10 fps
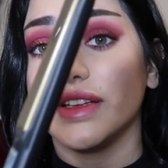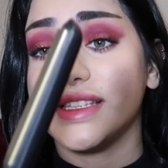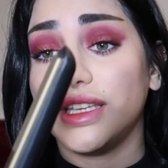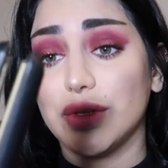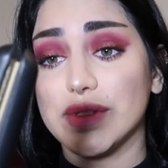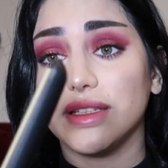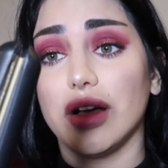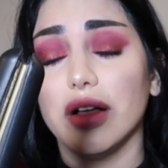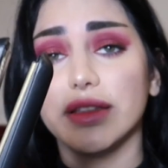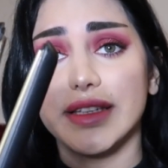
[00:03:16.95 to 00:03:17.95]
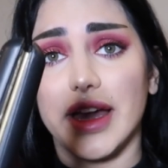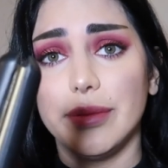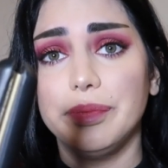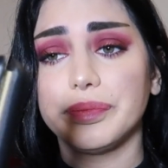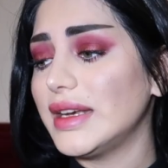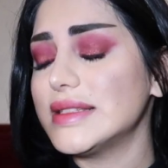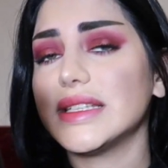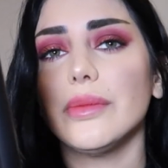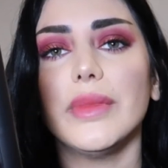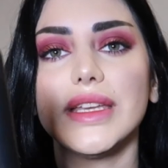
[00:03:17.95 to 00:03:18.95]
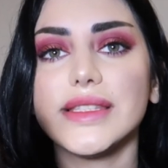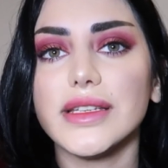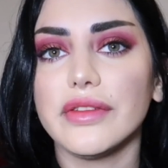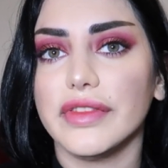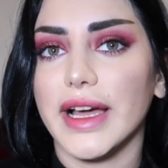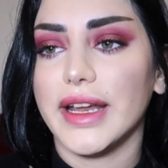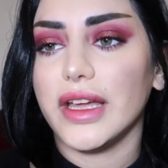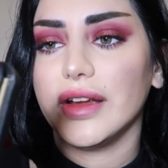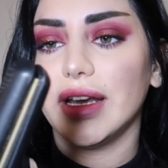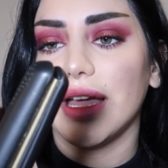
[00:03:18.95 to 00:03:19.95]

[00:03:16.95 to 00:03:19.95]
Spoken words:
because I use it all the time, and it's an amazing flat iron.